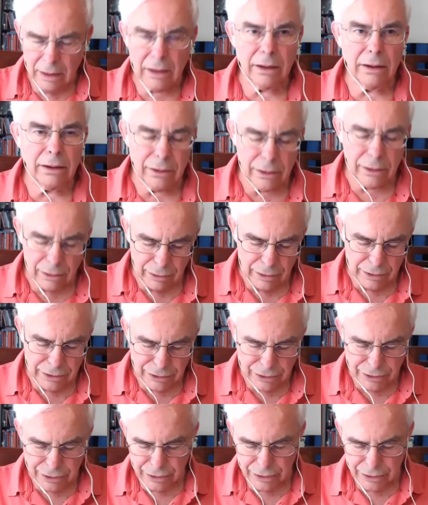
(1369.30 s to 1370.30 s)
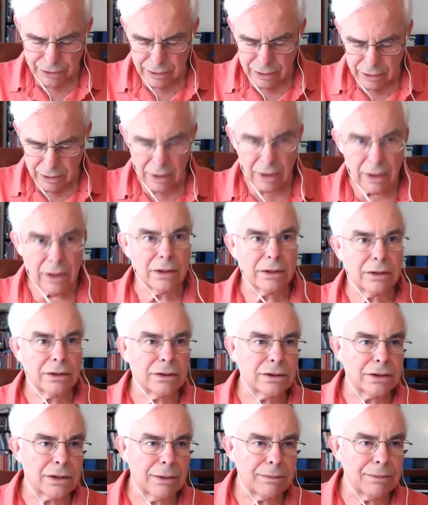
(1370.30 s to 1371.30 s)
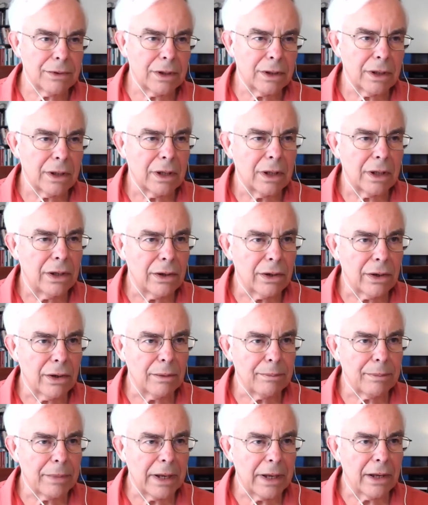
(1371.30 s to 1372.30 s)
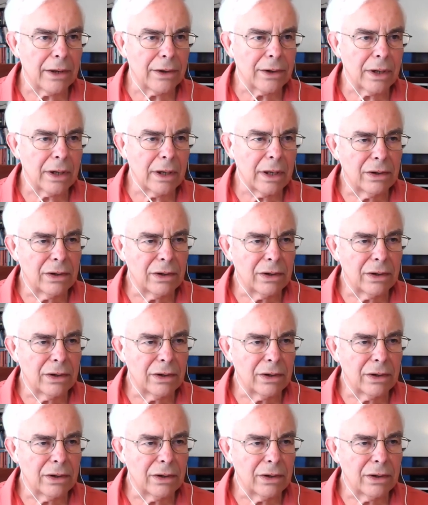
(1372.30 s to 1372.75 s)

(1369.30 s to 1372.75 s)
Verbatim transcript: there was something here about